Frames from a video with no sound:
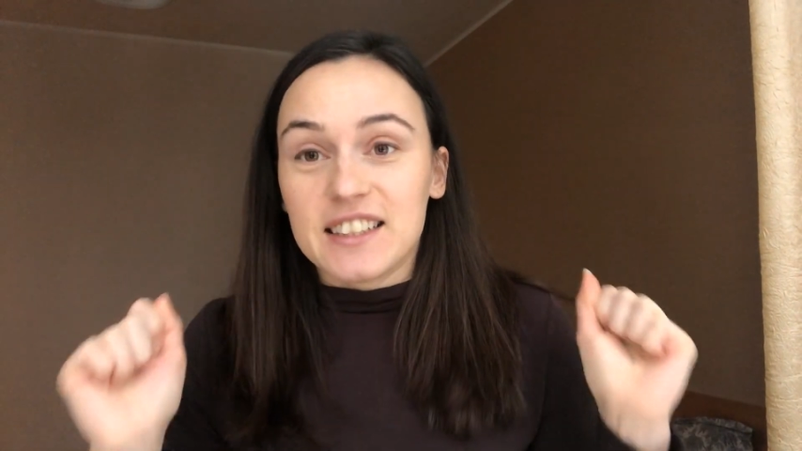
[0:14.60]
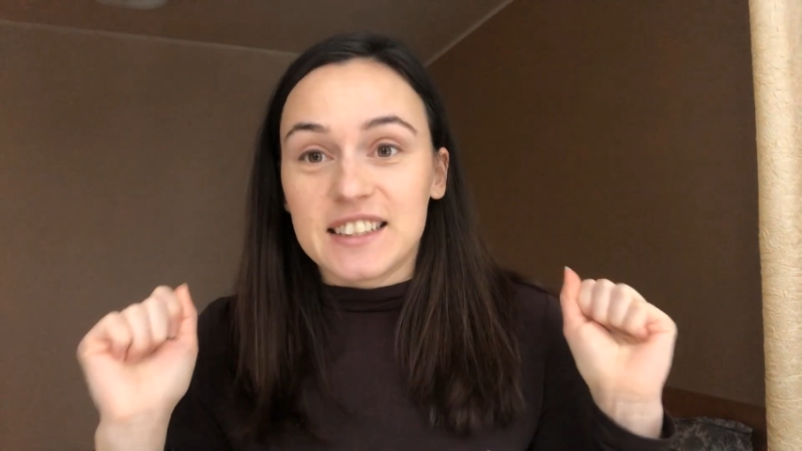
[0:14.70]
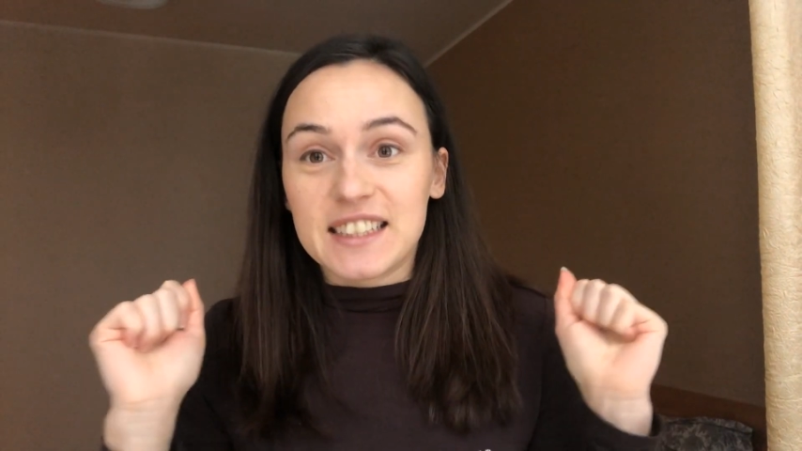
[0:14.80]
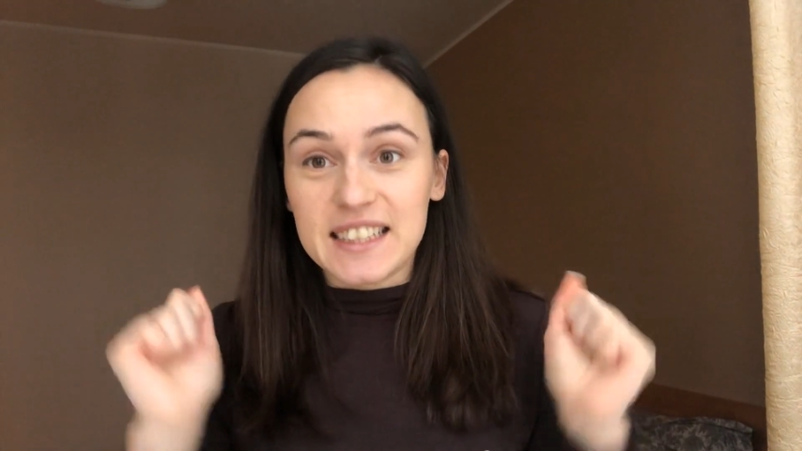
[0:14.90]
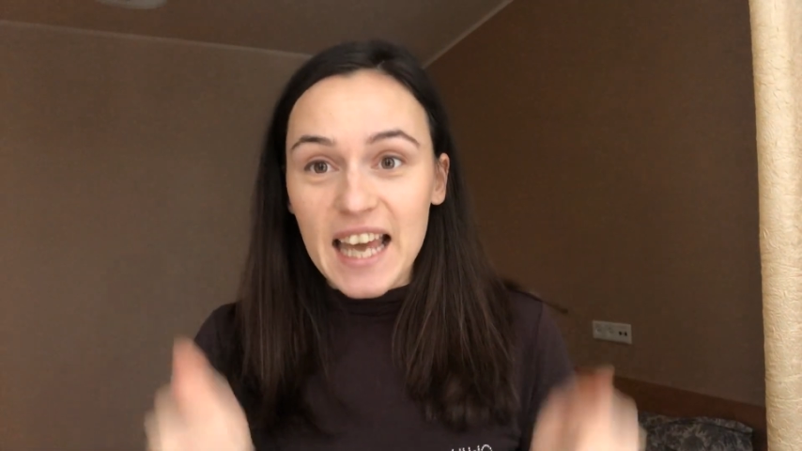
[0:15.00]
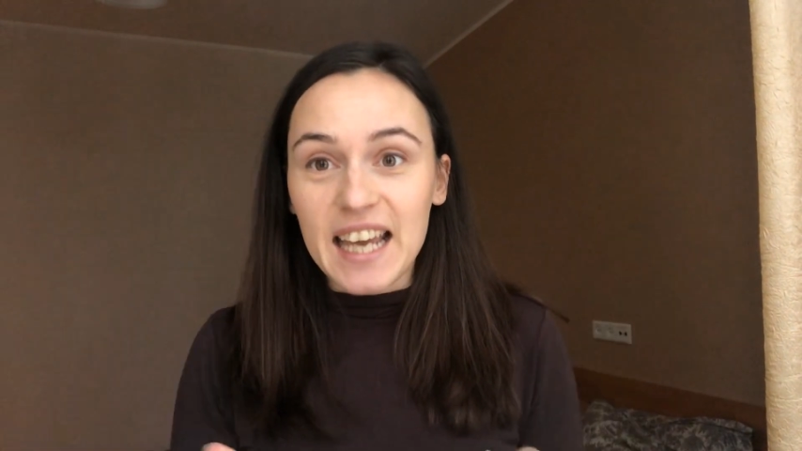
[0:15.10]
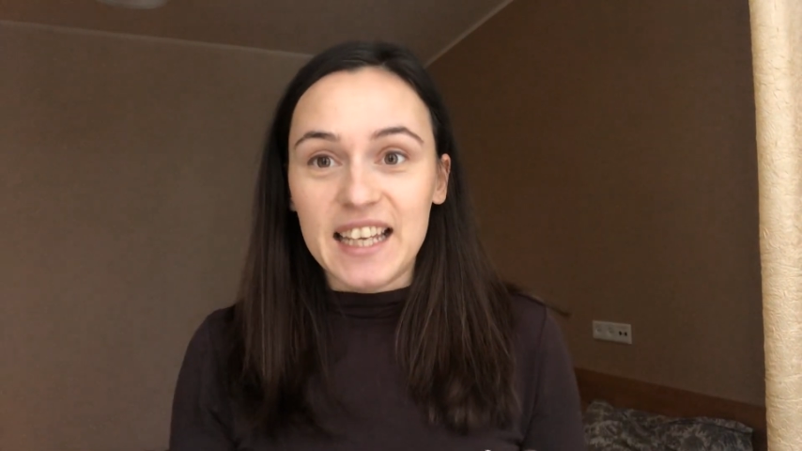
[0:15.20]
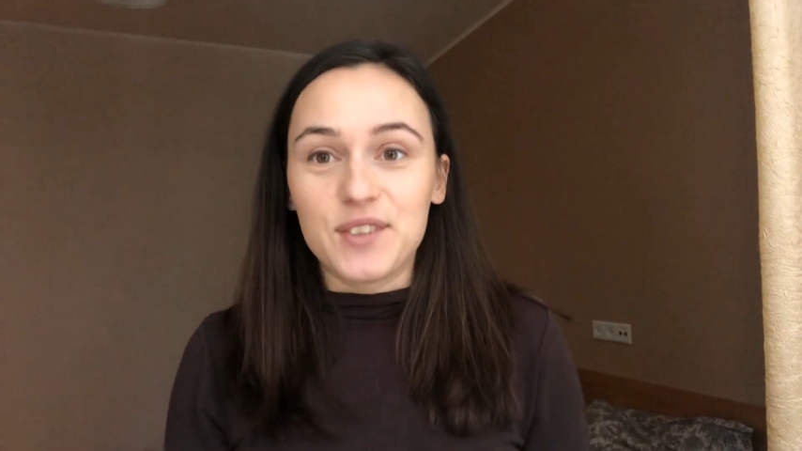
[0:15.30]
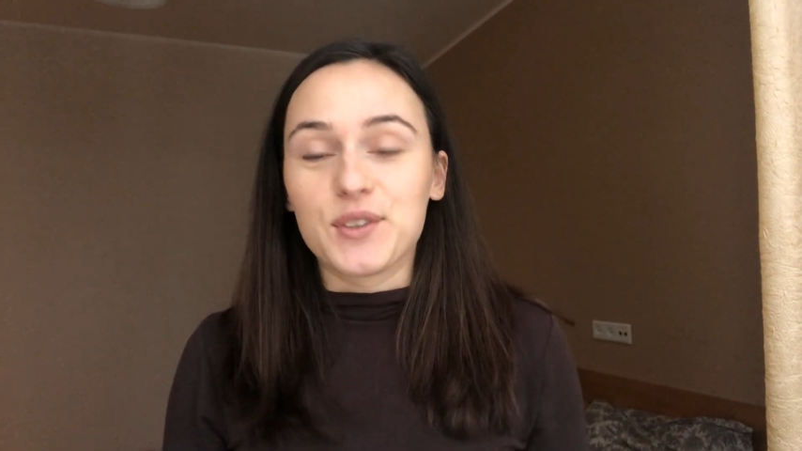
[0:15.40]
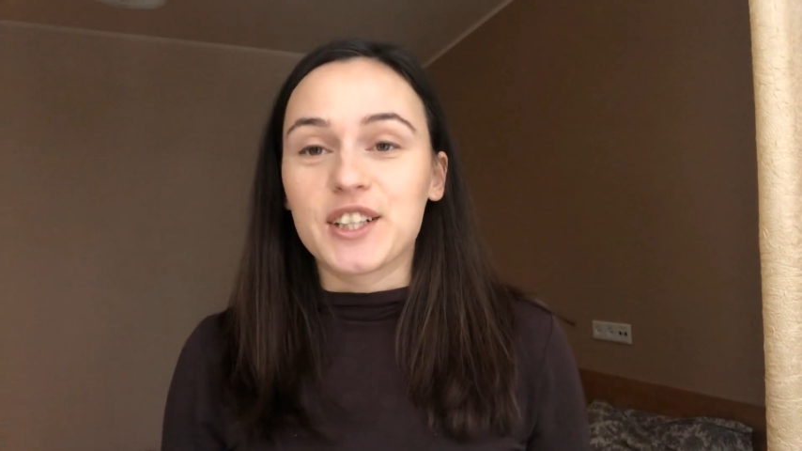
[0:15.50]

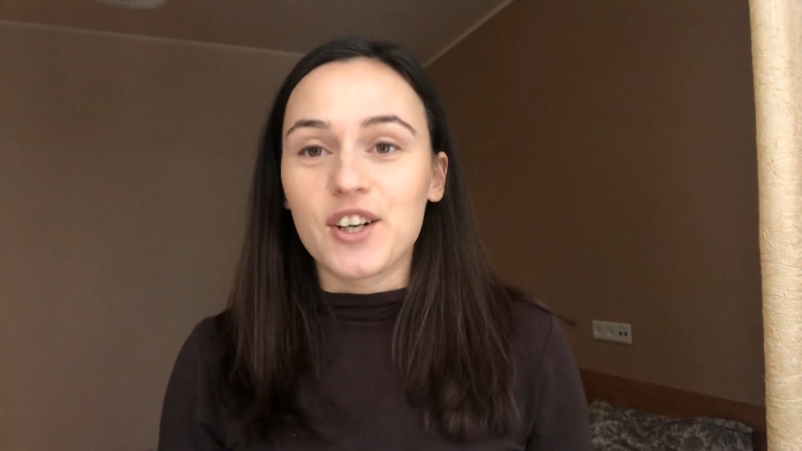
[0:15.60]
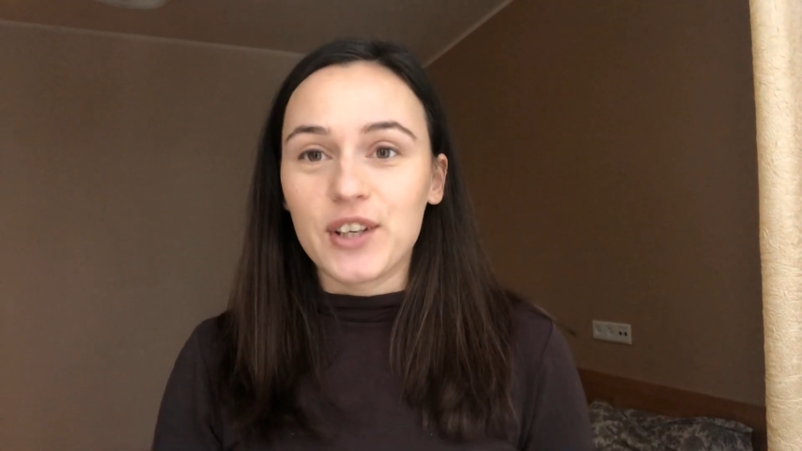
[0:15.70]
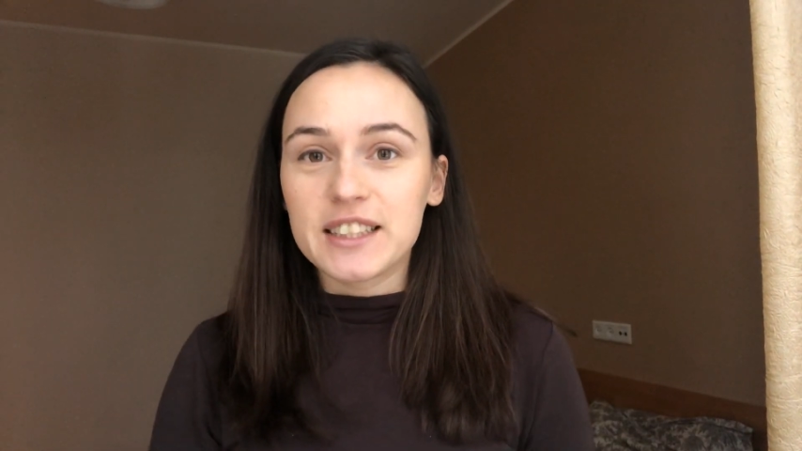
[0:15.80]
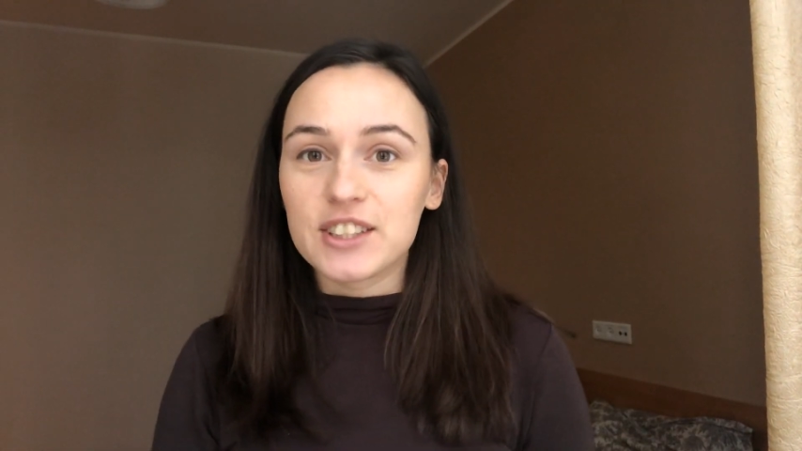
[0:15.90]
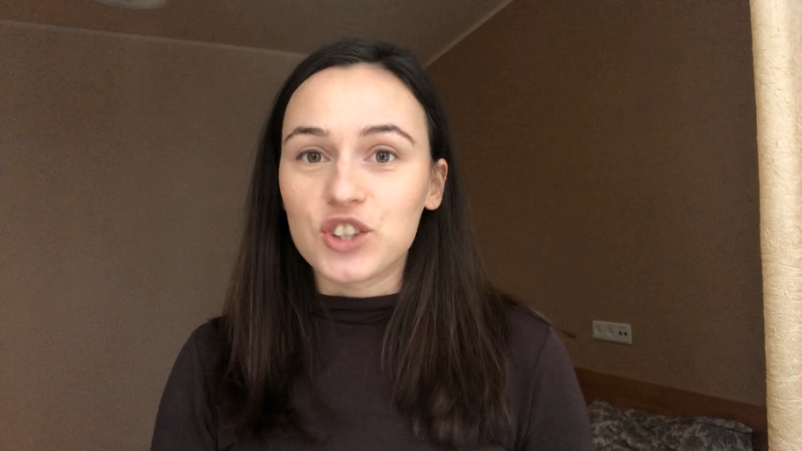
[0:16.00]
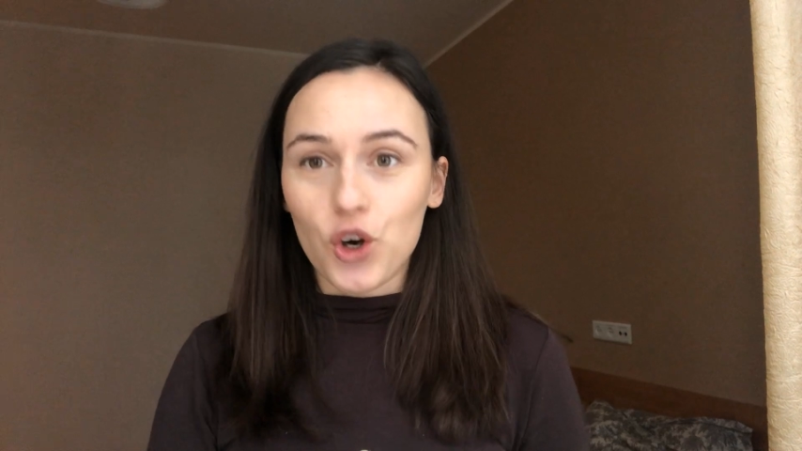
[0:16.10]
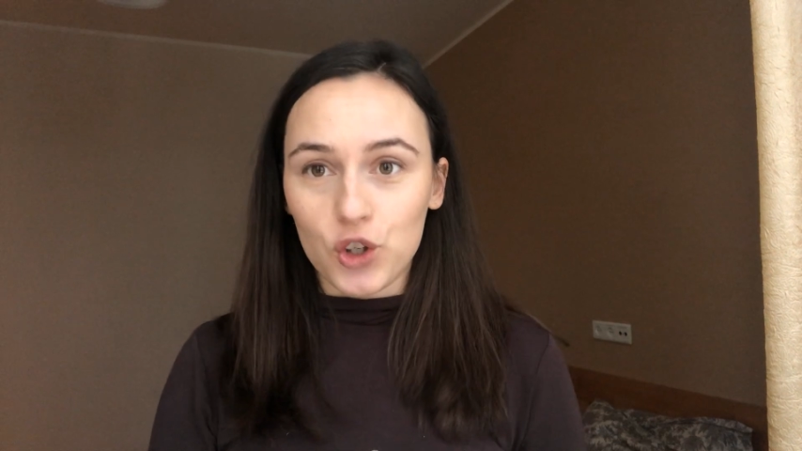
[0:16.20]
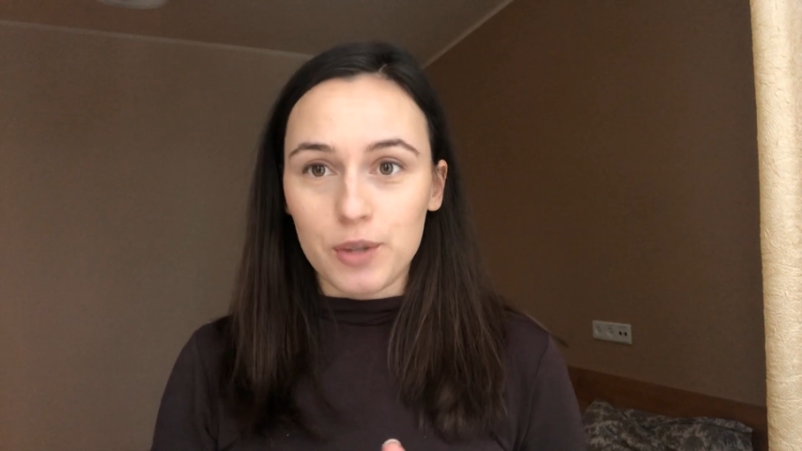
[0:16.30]
Today, we're going to talk